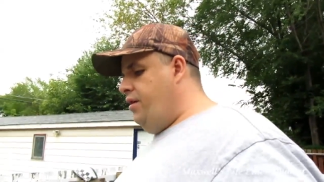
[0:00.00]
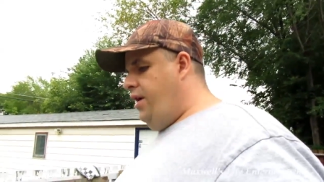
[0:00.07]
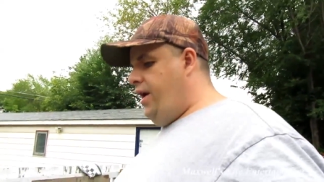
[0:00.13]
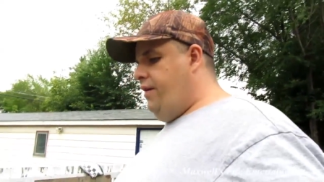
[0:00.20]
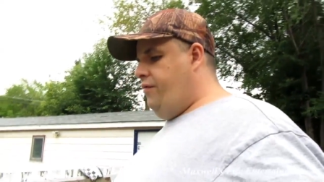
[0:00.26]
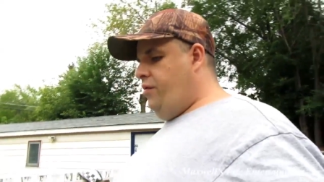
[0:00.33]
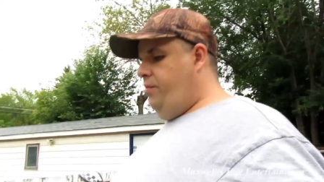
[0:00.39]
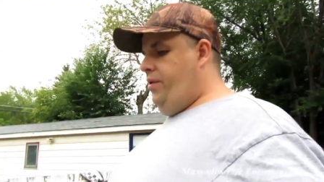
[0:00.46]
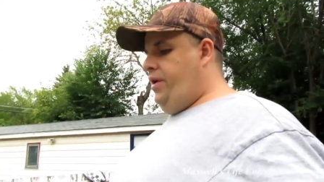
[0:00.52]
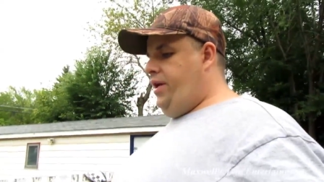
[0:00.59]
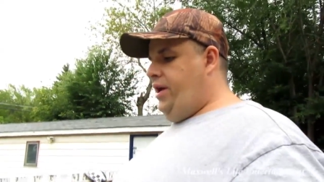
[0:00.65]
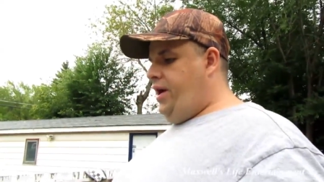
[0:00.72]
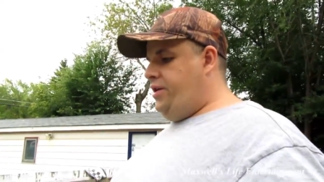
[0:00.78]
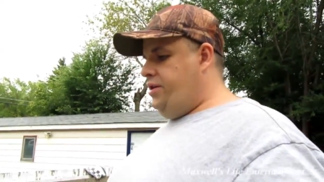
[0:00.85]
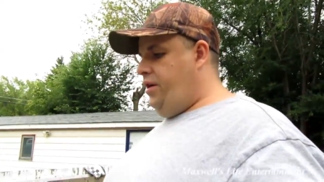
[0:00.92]

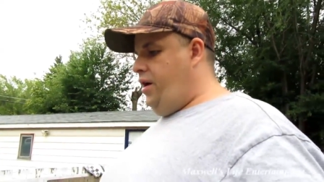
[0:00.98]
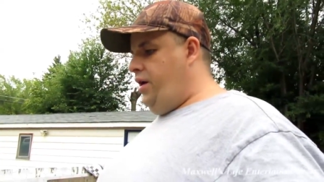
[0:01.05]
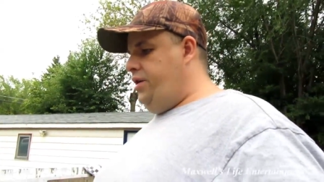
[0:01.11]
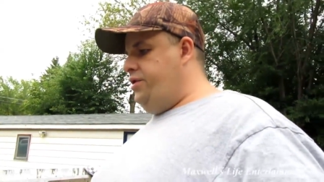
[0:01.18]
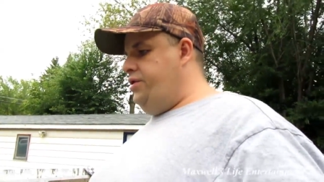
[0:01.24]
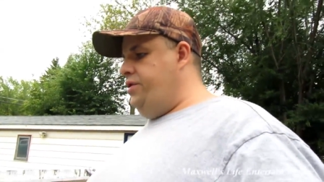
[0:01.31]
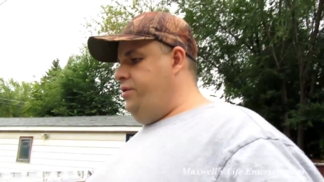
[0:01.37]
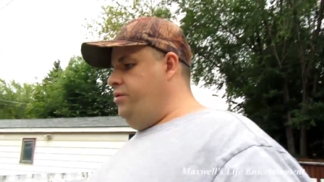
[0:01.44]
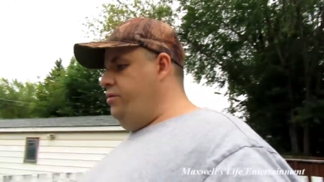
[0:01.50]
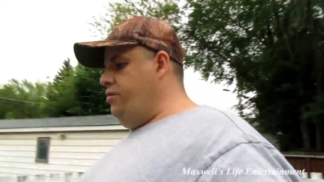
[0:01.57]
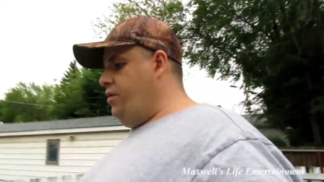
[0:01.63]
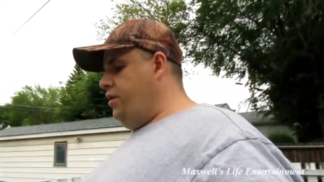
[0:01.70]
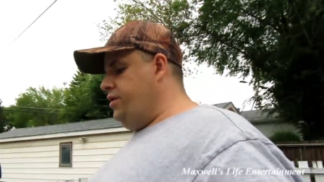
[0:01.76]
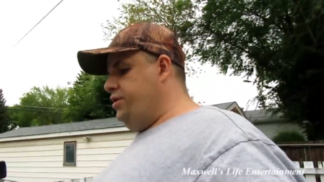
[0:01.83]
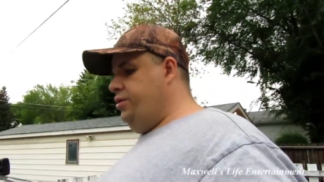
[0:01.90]
everybody I talk to
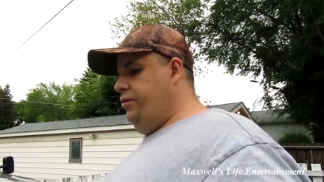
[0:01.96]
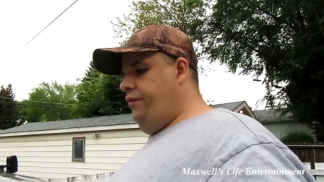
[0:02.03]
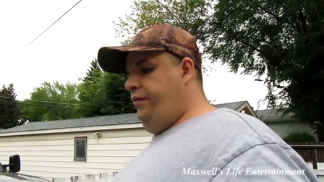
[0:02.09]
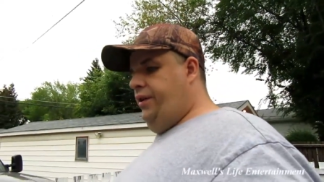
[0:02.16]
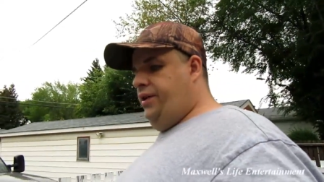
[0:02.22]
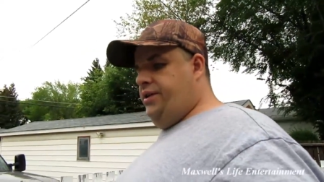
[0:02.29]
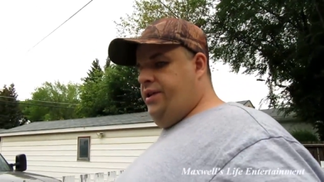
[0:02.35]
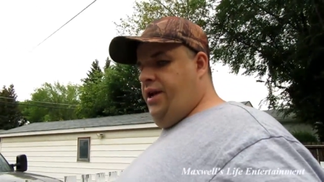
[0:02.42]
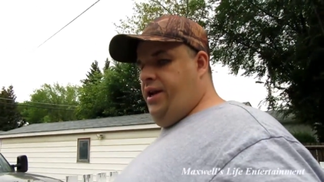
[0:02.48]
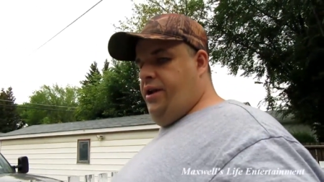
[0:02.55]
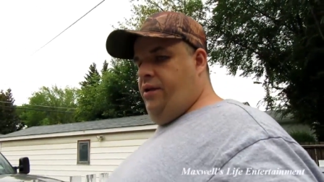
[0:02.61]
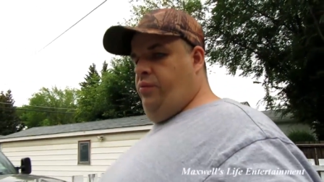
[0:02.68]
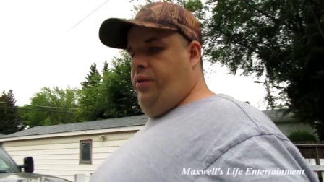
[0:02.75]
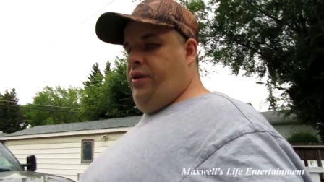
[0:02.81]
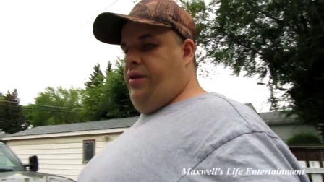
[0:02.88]
are so
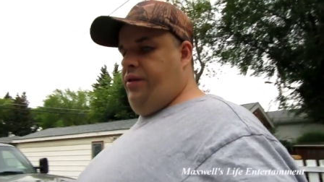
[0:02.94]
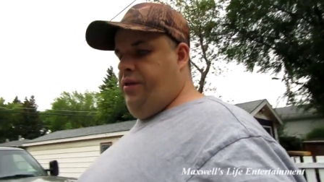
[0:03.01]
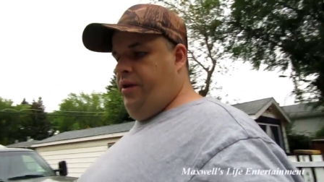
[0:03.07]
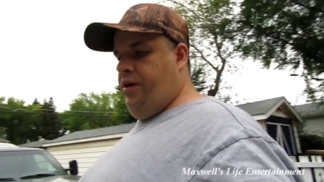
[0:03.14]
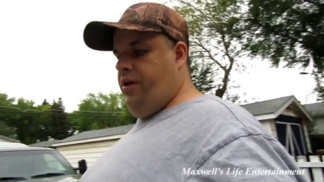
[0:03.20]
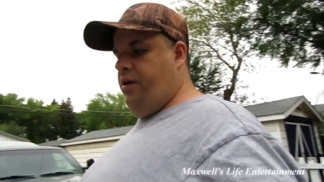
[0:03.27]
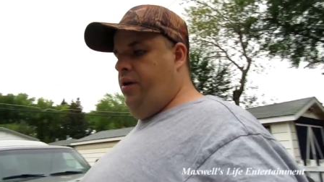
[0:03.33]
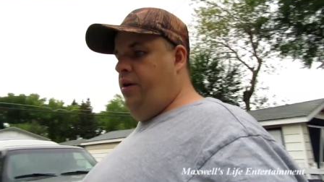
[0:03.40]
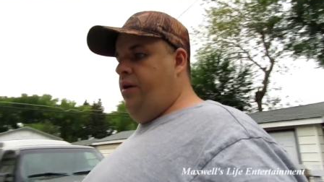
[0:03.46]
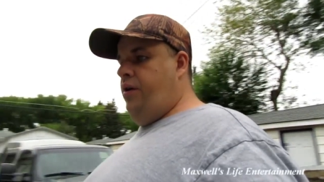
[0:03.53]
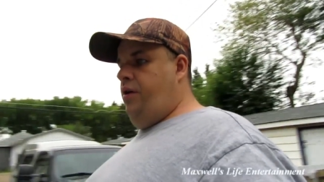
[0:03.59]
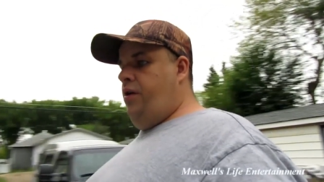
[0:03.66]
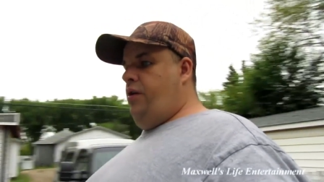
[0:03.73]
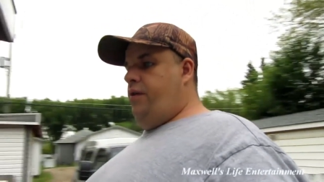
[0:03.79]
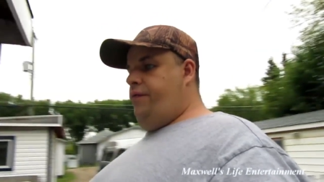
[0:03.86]
fixated with the
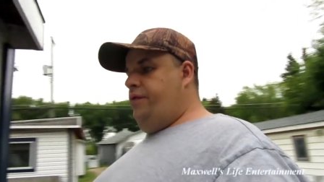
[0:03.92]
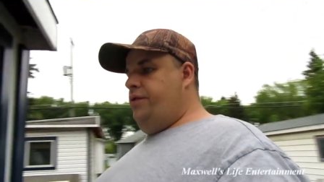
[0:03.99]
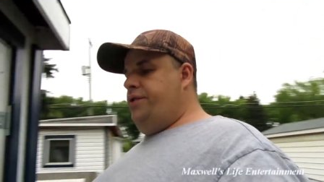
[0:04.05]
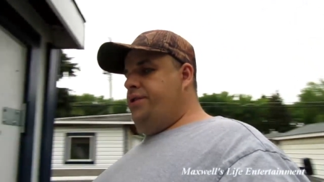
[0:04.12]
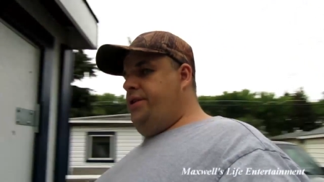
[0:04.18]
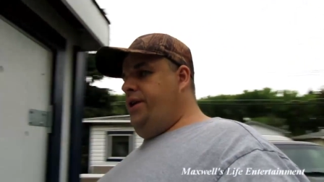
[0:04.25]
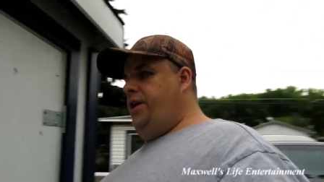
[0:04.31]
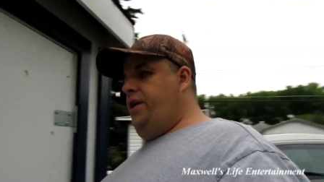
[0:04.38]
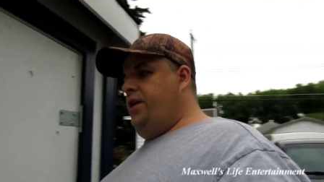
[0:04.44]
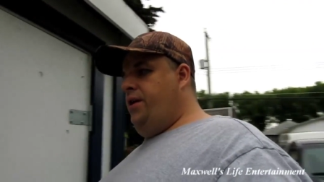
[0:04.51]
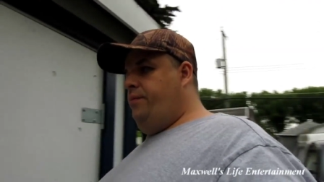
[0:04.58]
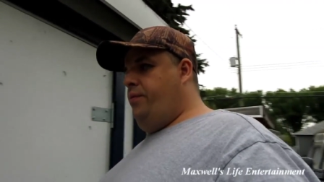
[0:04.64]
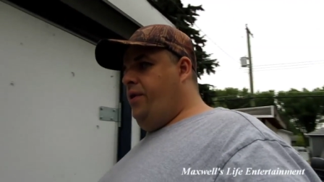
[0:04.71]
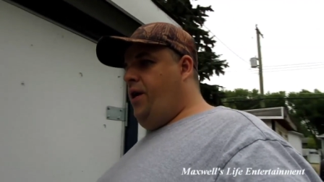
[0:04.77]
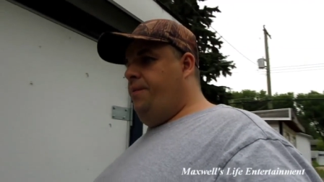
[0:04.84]
first thing
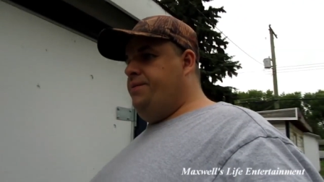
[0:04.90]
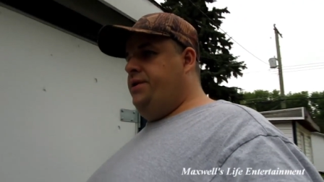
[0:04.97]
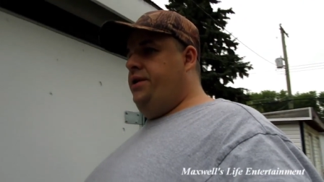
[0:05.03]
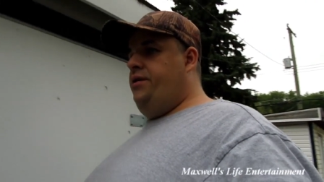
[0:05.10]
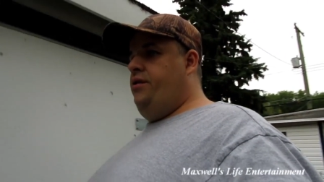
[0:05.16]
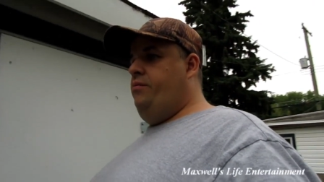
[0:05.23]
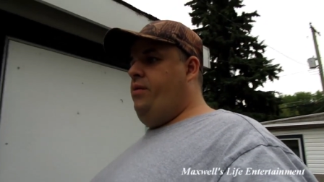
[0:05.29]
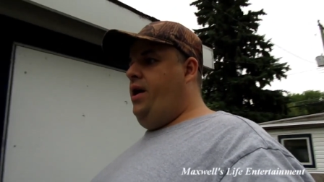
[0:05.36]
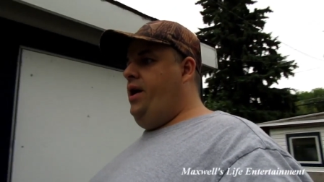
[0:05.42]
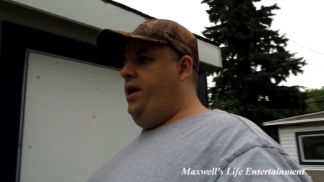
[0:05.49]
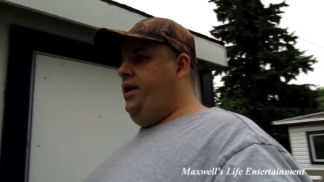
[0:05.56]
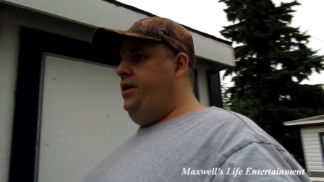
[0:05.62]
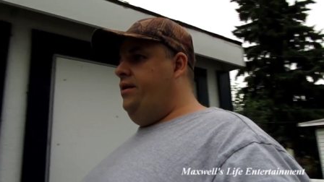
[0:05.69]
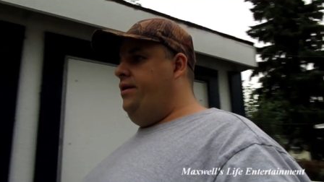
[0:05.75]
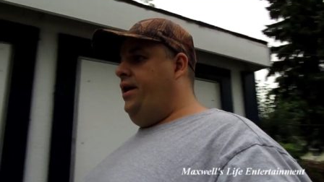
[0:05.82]
that pops in their
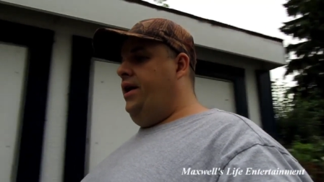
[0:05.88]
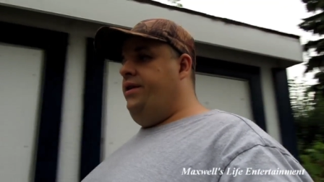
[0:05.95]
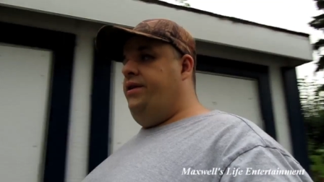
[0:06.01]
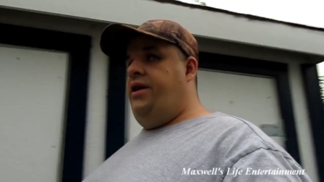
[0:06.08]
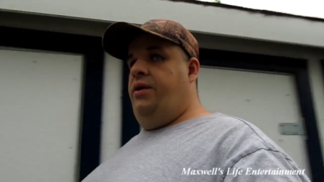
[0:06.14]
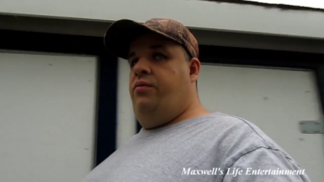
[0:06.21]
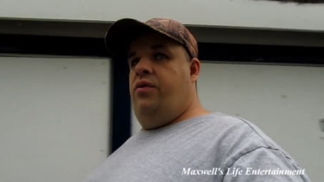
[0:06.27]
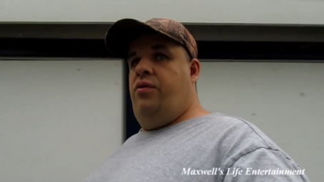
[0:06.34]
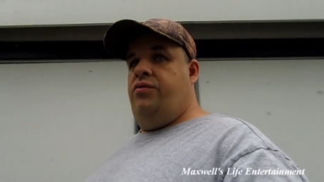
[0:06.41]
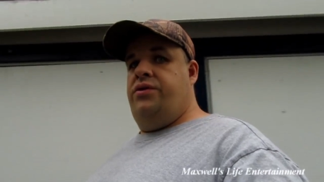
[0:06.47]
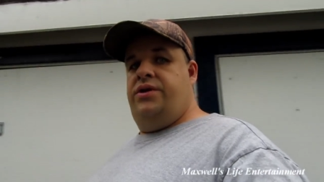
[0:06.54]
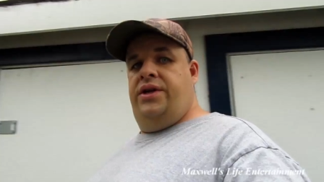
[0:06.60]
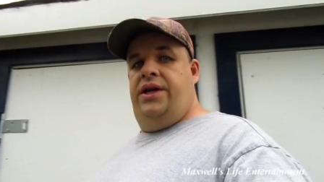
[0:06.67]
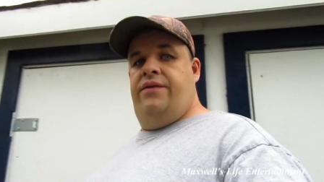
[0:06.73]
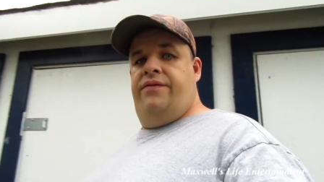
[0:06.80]
mind that they
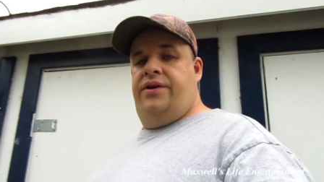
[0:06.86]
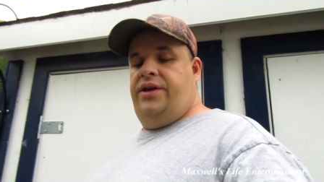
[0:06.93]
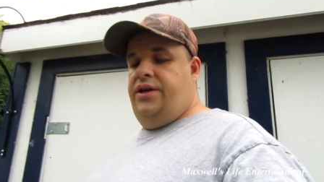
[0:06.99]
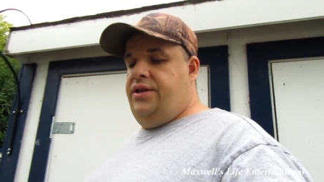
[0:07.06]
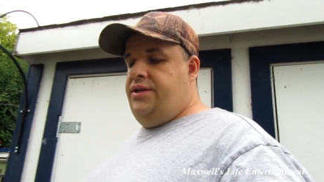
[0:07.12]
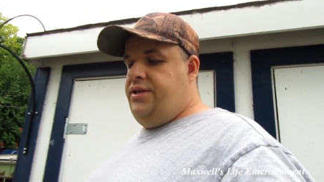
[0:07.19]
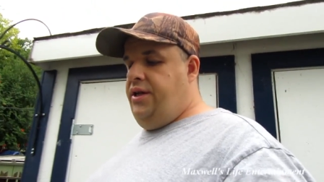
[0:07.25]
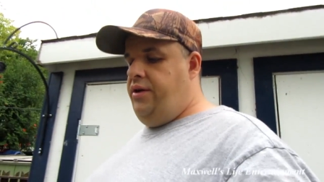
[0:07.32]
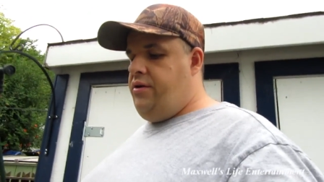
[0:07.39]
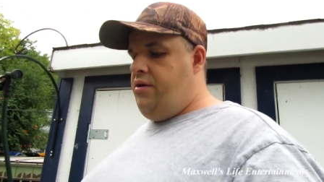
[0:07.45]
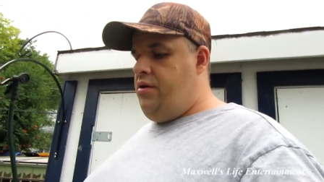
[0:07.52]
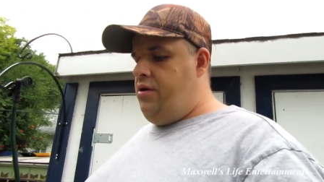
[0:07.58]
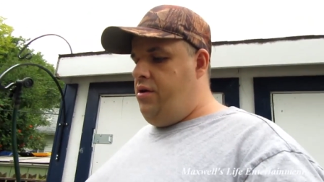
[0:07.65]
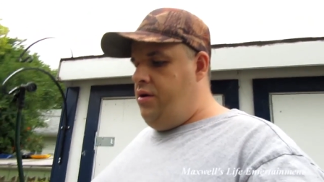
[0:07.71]
won't even consider